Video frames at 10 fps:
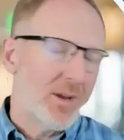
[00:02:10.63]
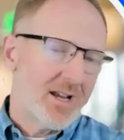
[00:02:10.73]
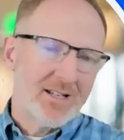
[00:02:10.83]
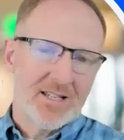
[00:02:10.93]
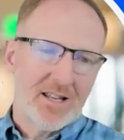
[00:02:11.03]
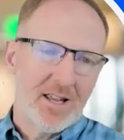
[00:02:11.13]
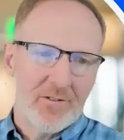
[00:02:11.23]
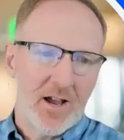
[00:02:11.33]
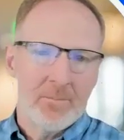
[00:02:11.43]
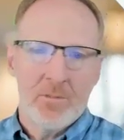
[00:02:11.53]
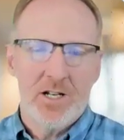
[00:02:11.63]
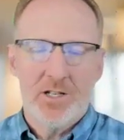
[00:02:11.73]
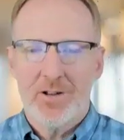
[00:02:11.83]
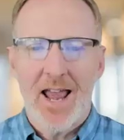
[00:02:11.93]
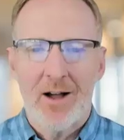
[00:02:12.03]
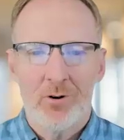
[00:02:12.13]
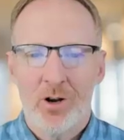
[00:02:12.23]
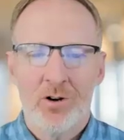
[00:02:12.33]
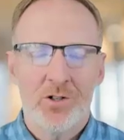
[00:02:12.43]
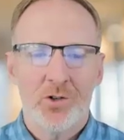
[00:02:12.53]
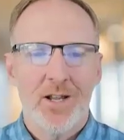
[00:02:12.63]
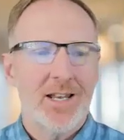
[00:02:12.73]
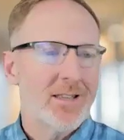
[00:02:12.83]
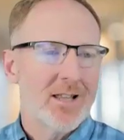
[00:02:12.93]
Because if I'm going to do an hour-long training,